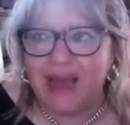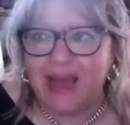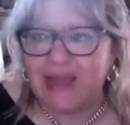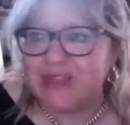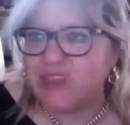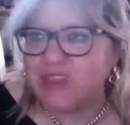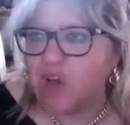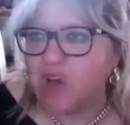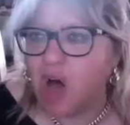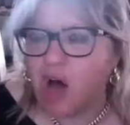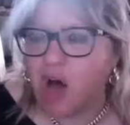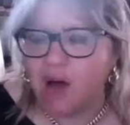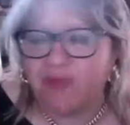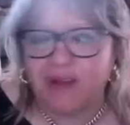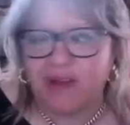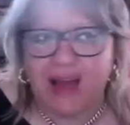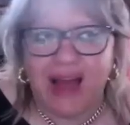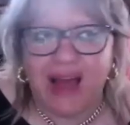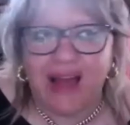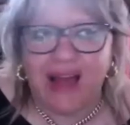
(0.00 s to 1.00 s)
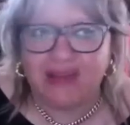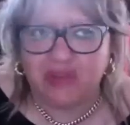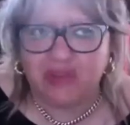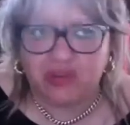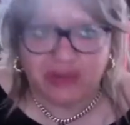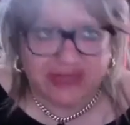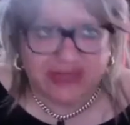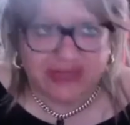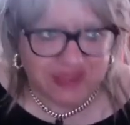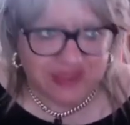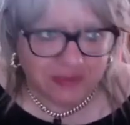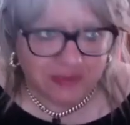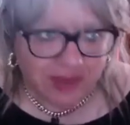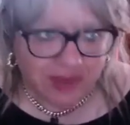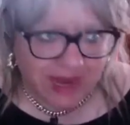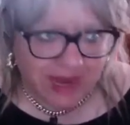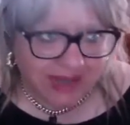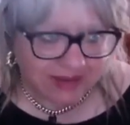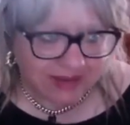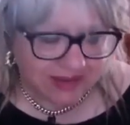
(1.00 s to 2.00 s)
of
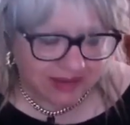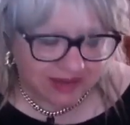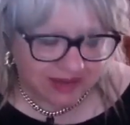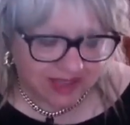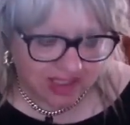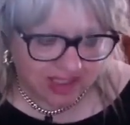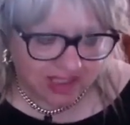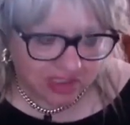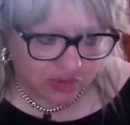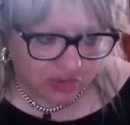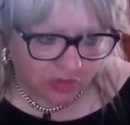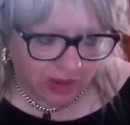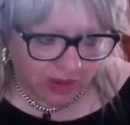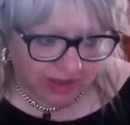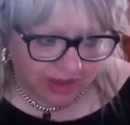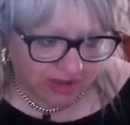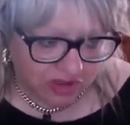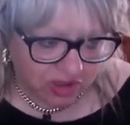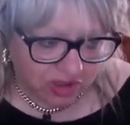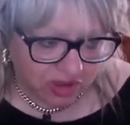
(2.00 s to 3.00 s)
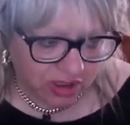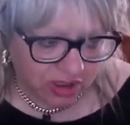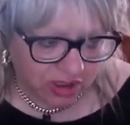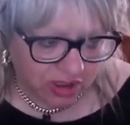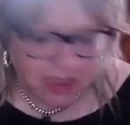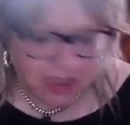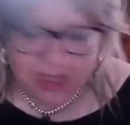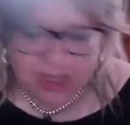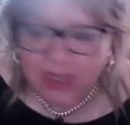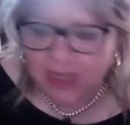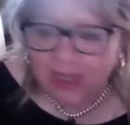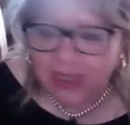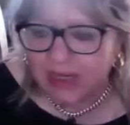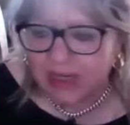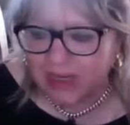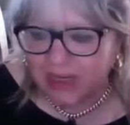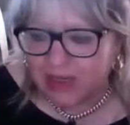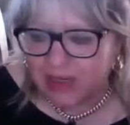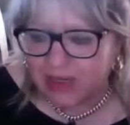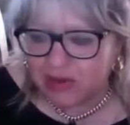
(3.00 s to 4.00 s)
underestimated situation,
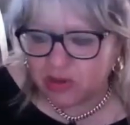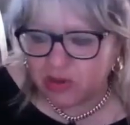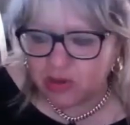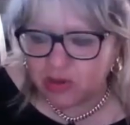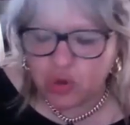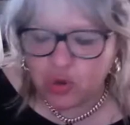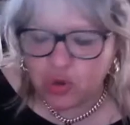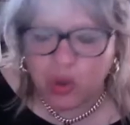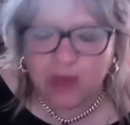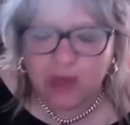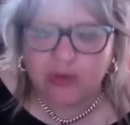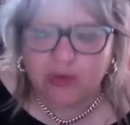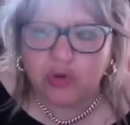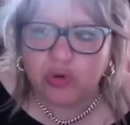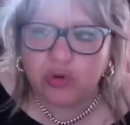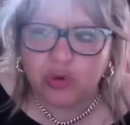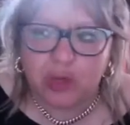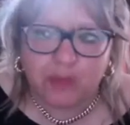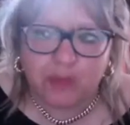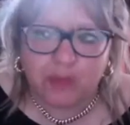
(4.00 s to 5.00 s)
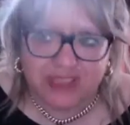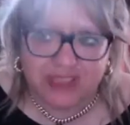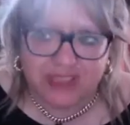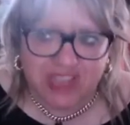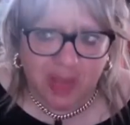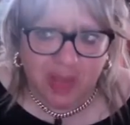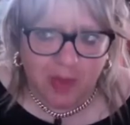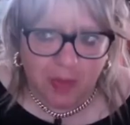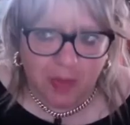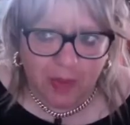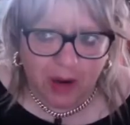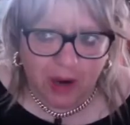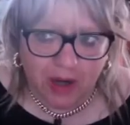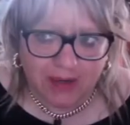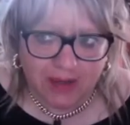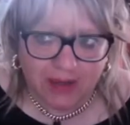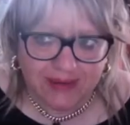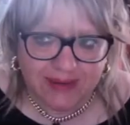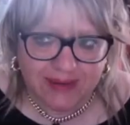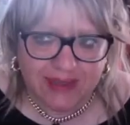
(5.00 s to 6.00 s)
to do a pajama
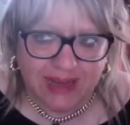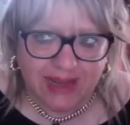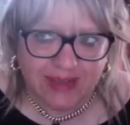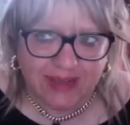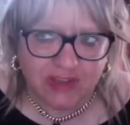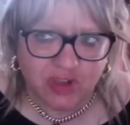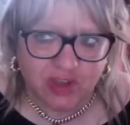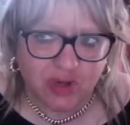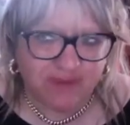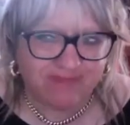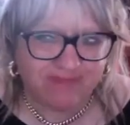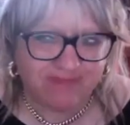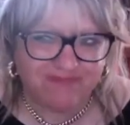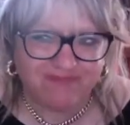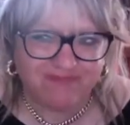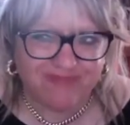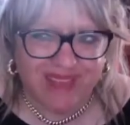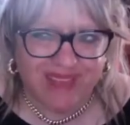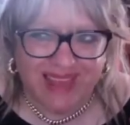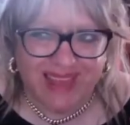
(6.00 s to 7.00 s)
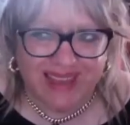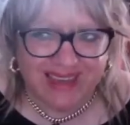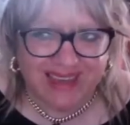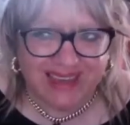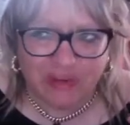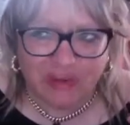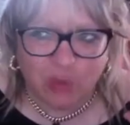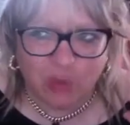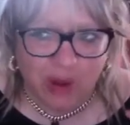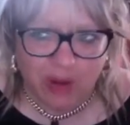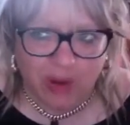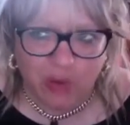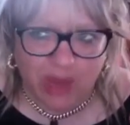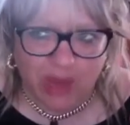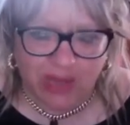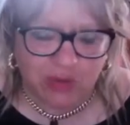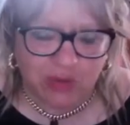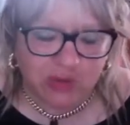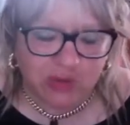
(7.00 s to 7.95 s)
party. And so in one way it was a